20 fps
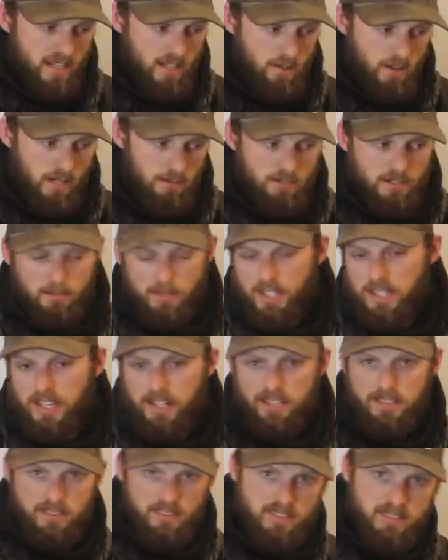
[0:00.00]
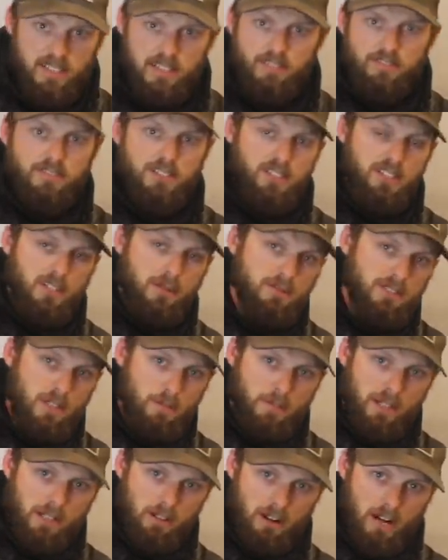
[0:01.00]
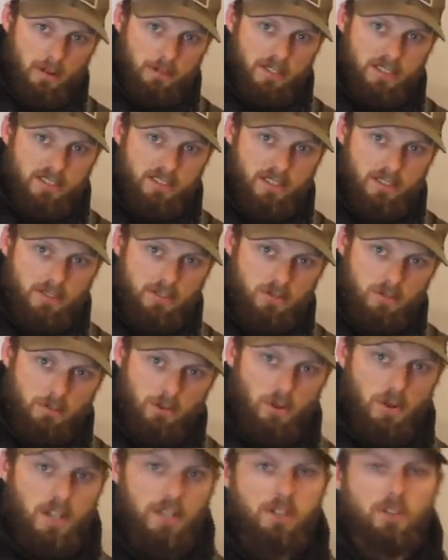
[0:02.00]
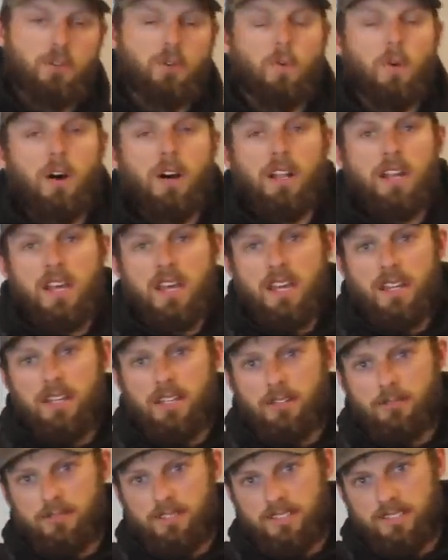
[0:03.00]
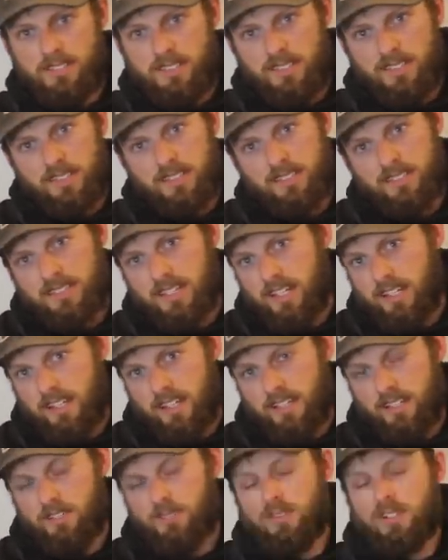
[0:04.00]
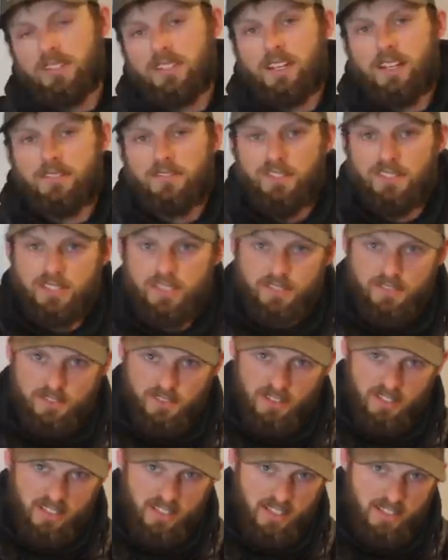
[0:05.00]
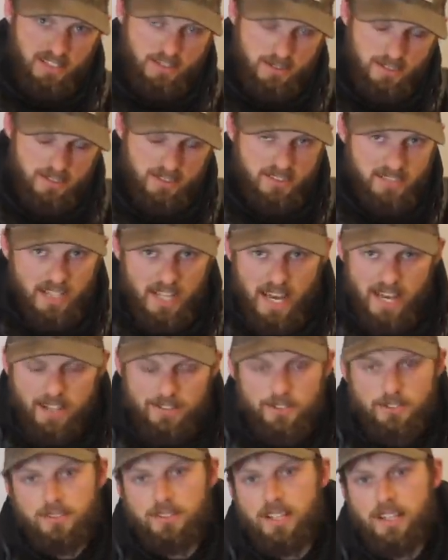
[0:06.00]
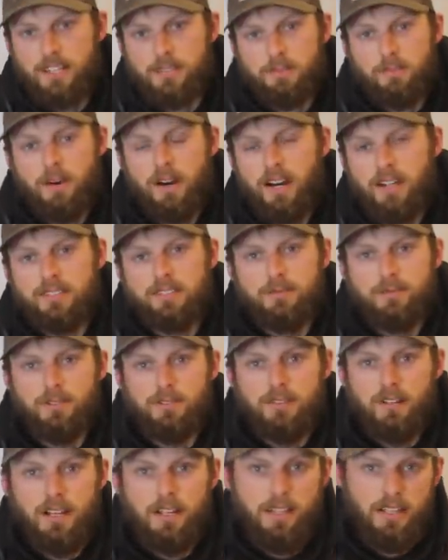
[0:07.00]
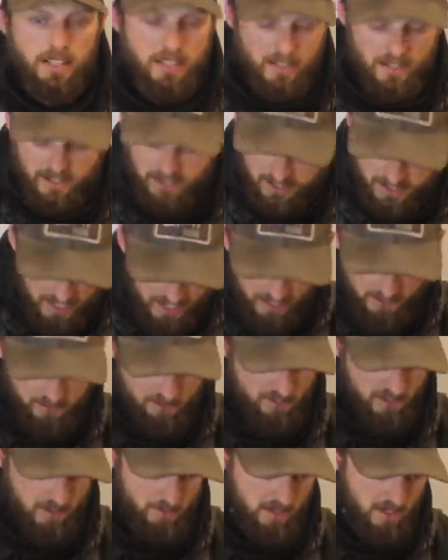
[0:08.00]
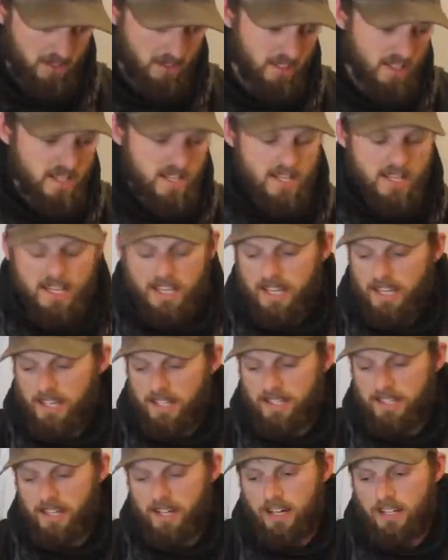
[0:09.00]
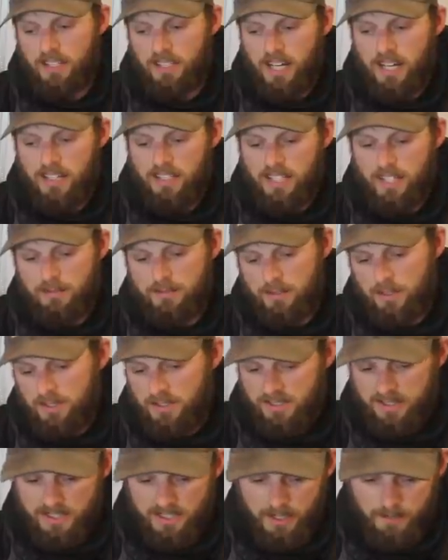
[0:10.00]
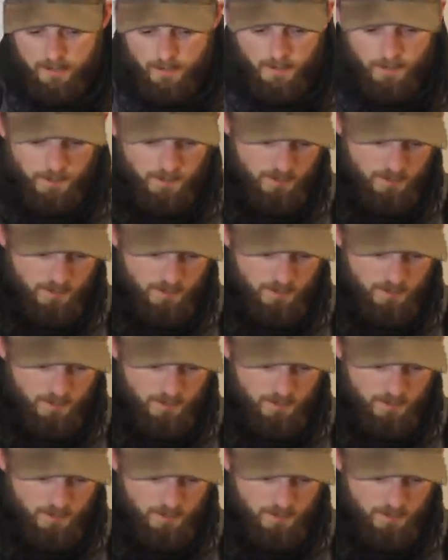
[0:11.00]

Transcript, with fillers: uh, what I mean by that is, let's say a fish comes up and grabs it and starts swimming away. You don't want any resistance on that. You want that fish to feel like that is as natural as possible, right? Like he just got a free meal. And uh, a lot of times what you'll see